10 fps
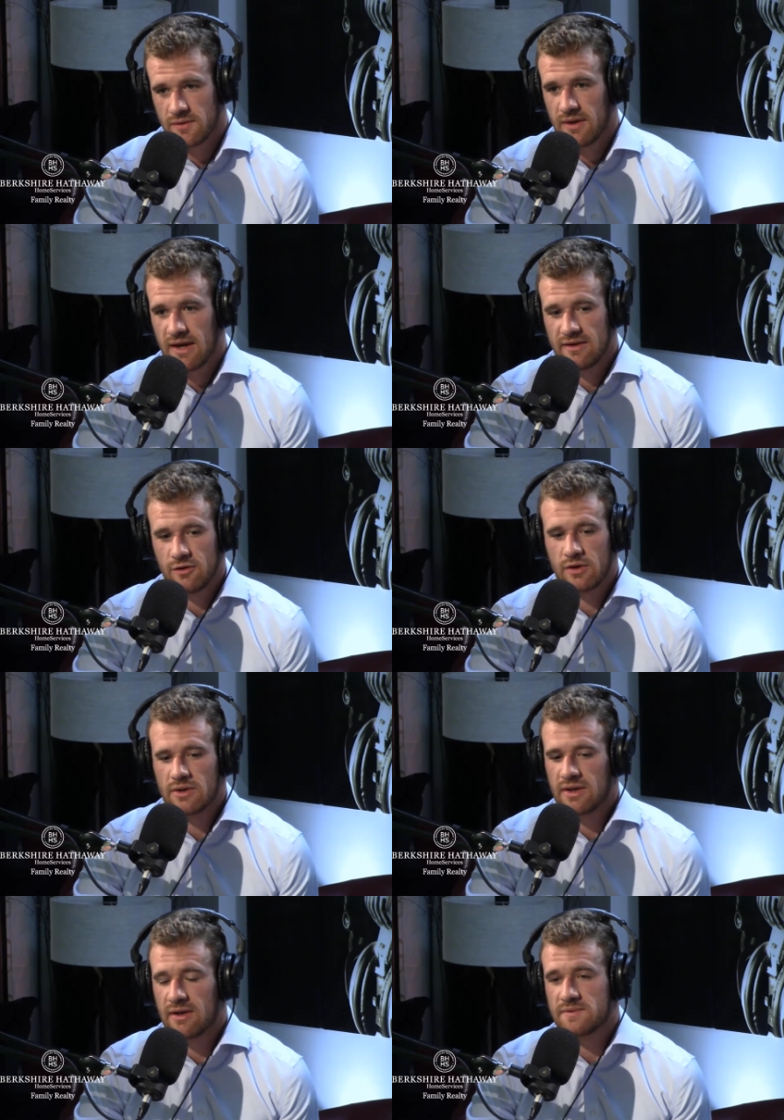and you're going
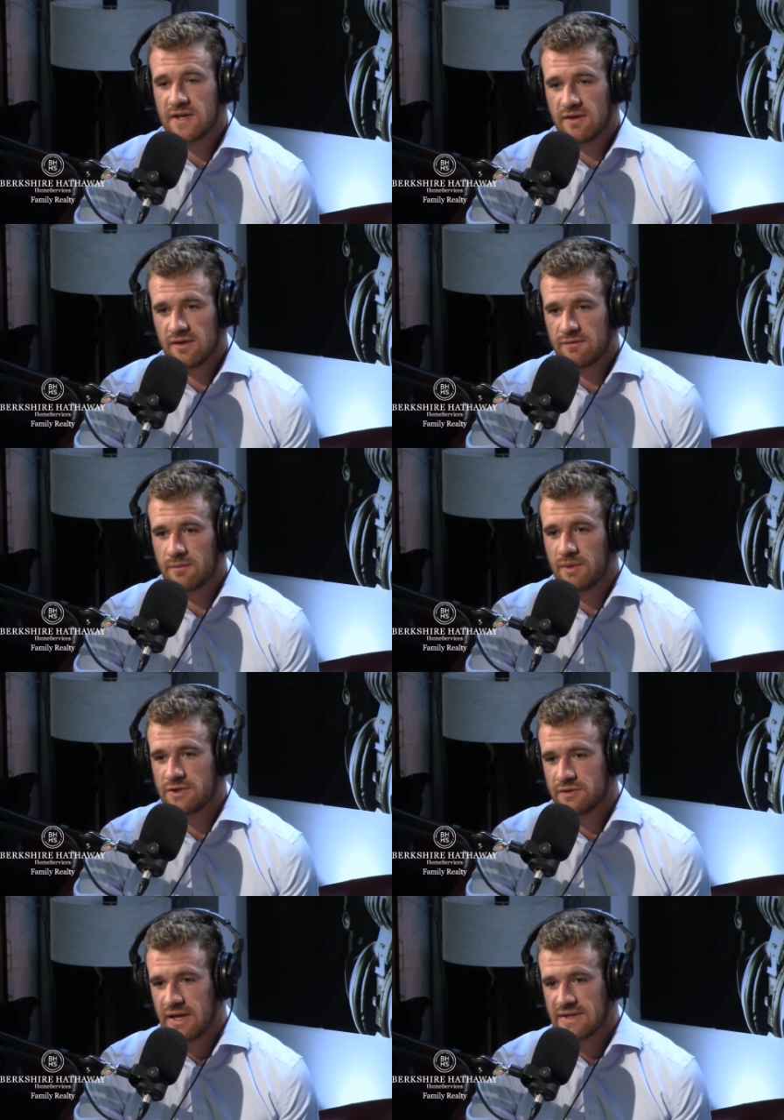to end up selling it for
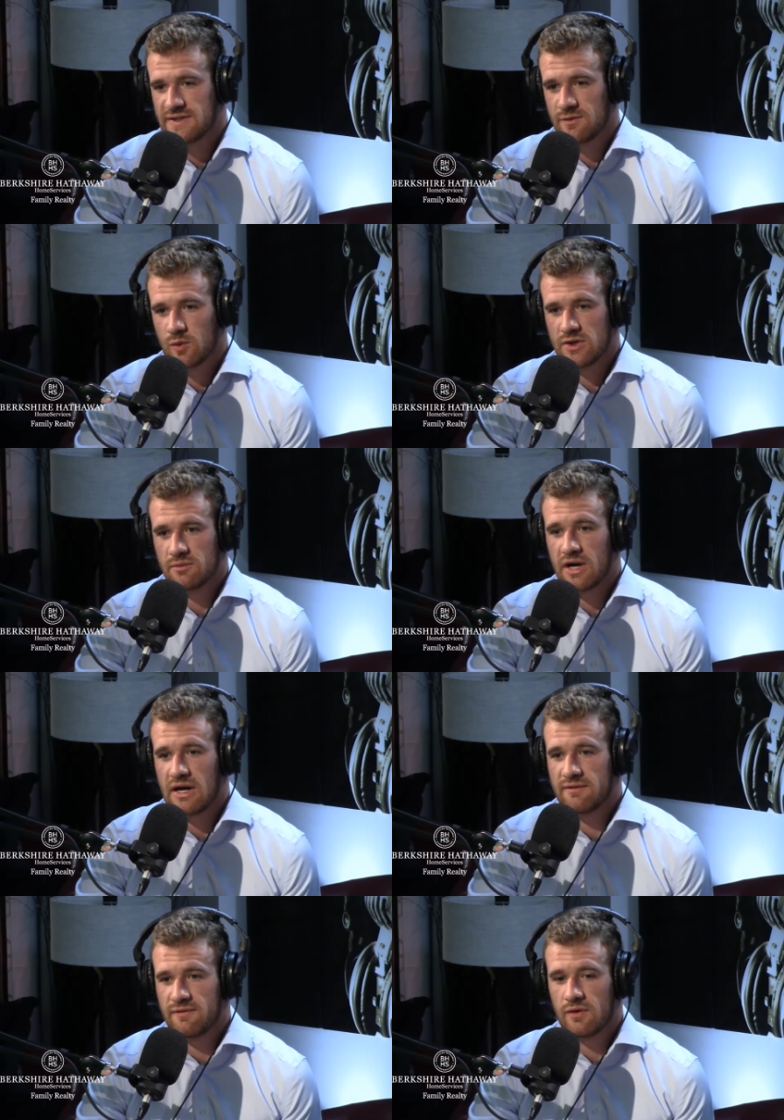much less than what you
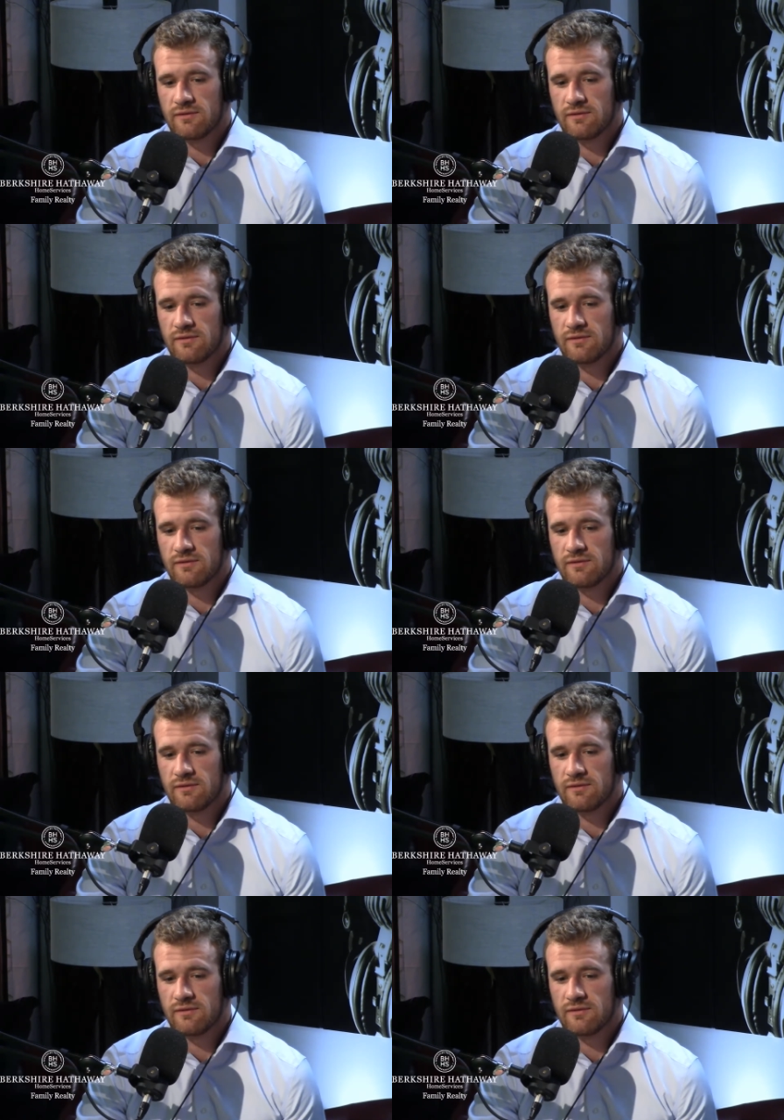bought it for,